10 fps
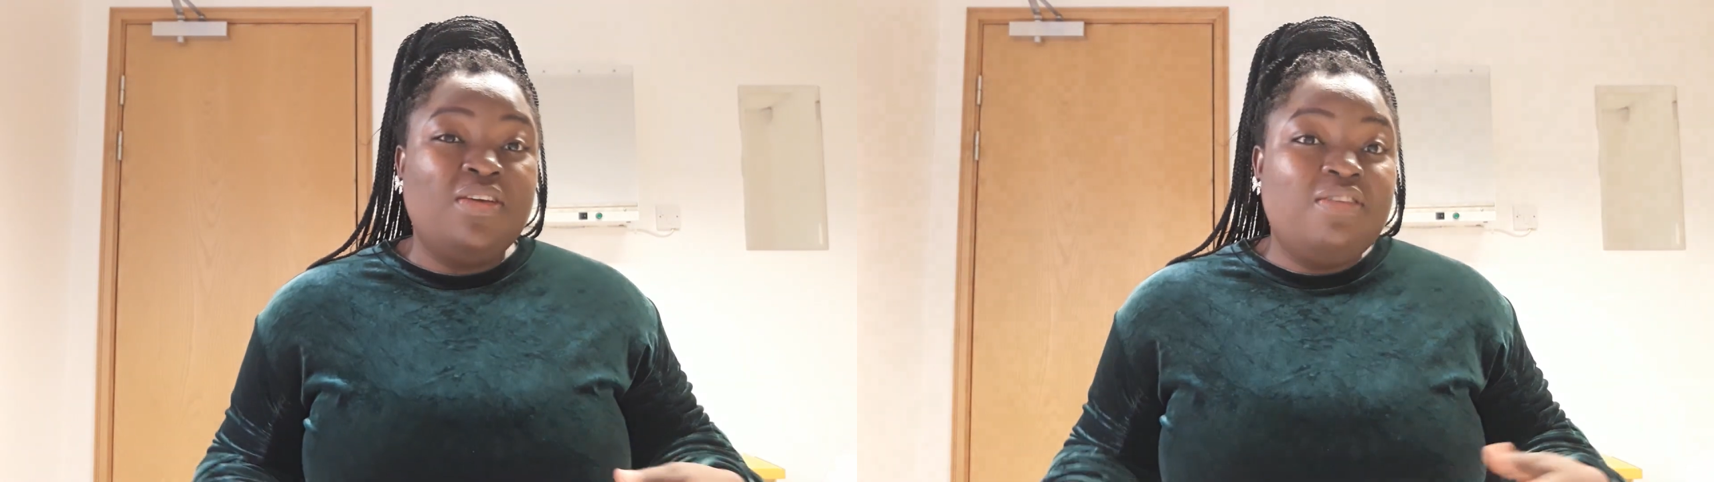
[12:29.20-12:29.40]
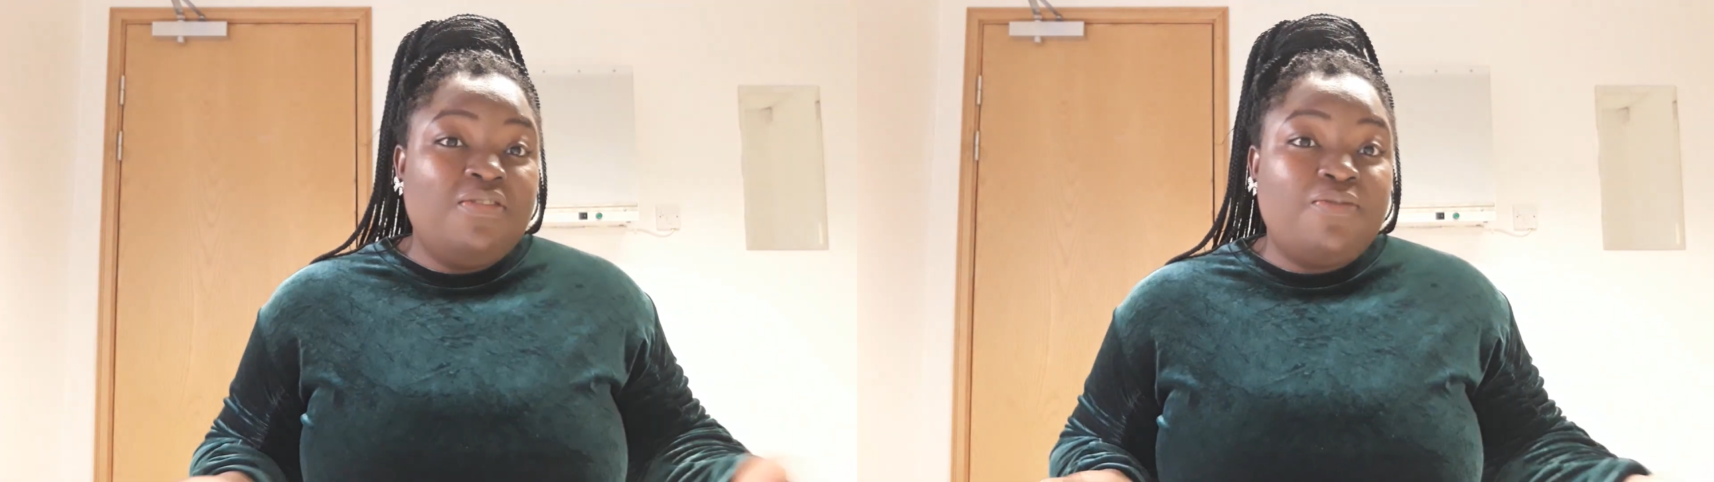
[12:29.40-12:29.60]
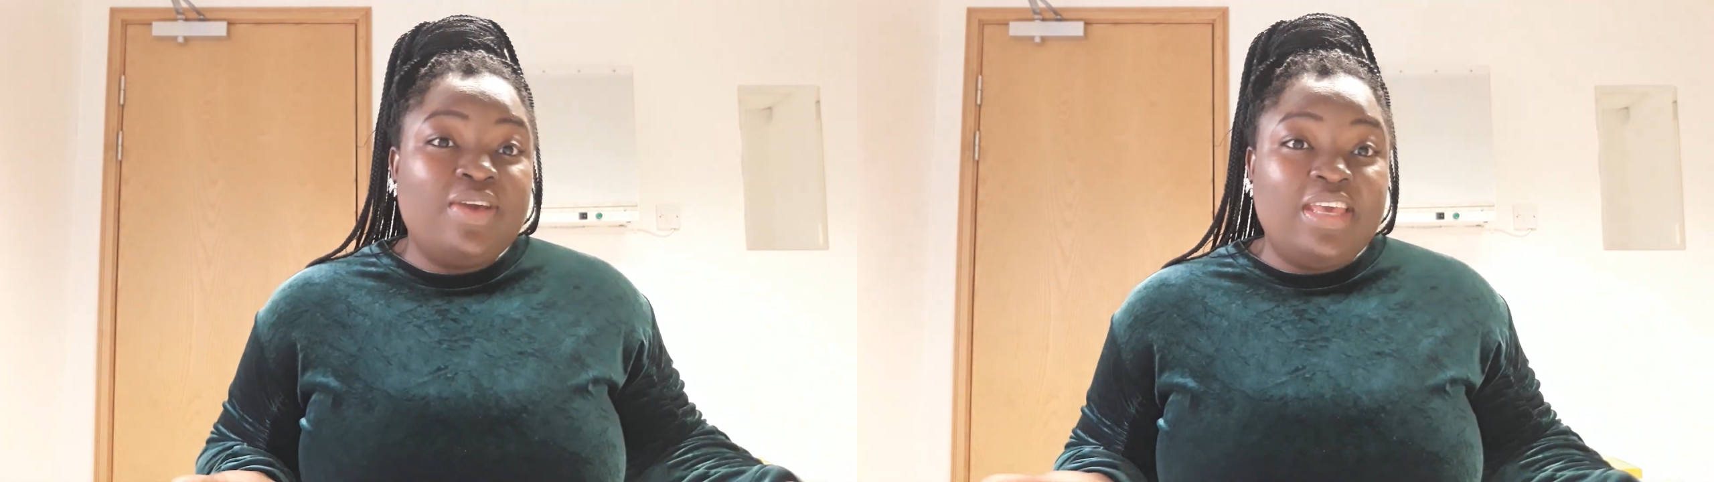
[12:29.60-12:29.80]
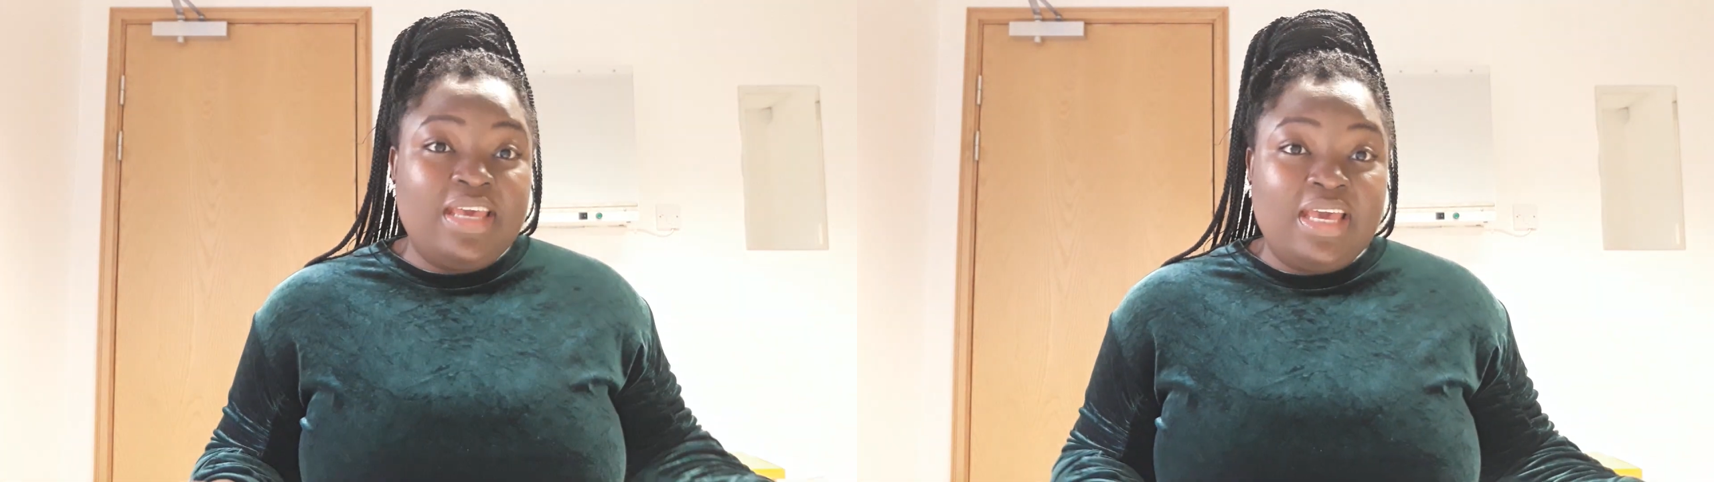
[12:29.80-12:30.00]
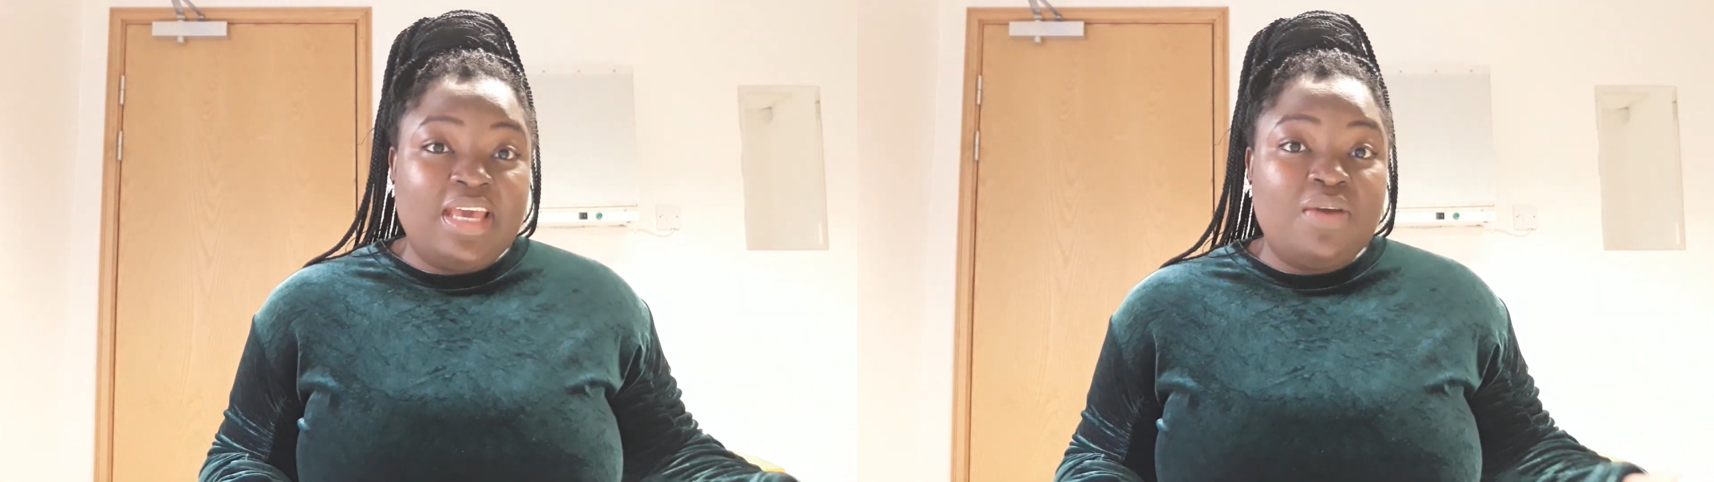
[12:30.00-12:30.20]
even for a
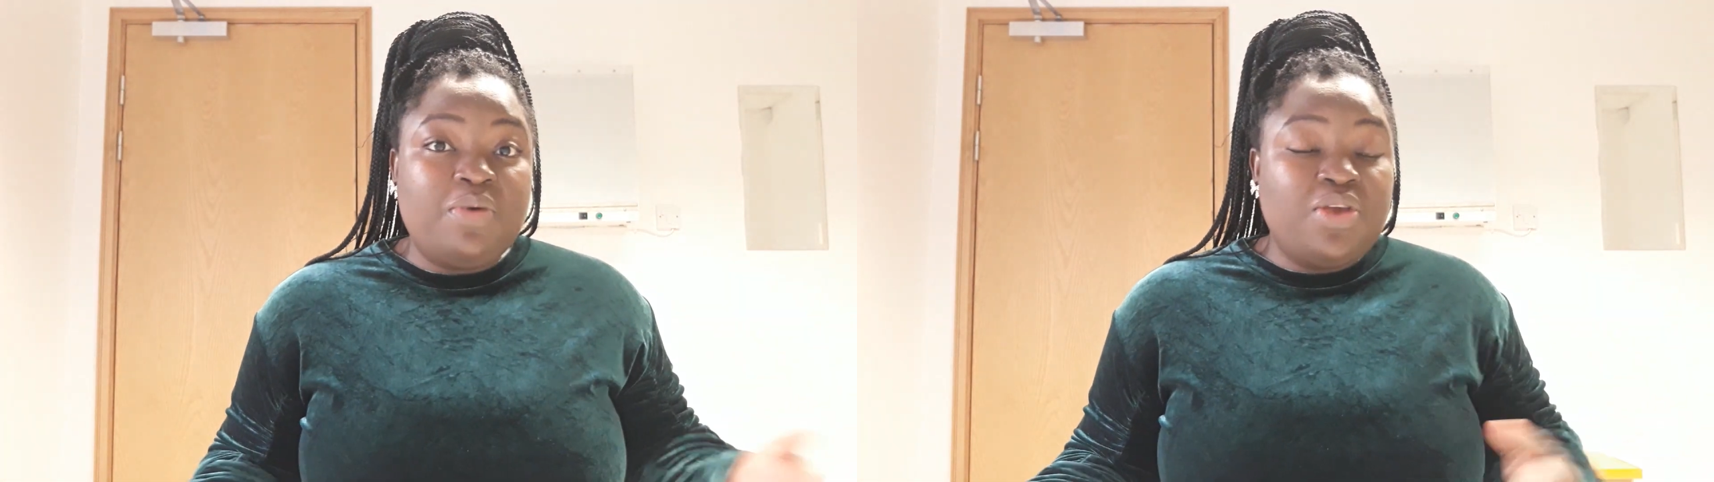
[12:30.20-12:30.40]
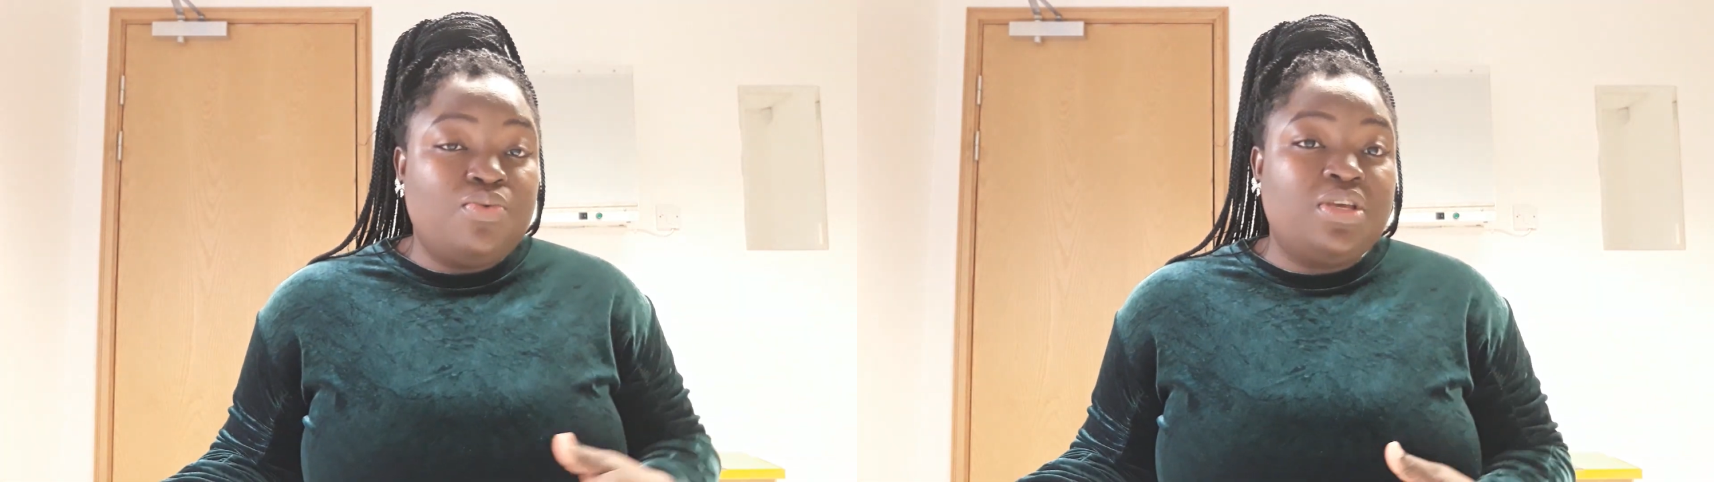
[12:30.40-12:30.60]
year while you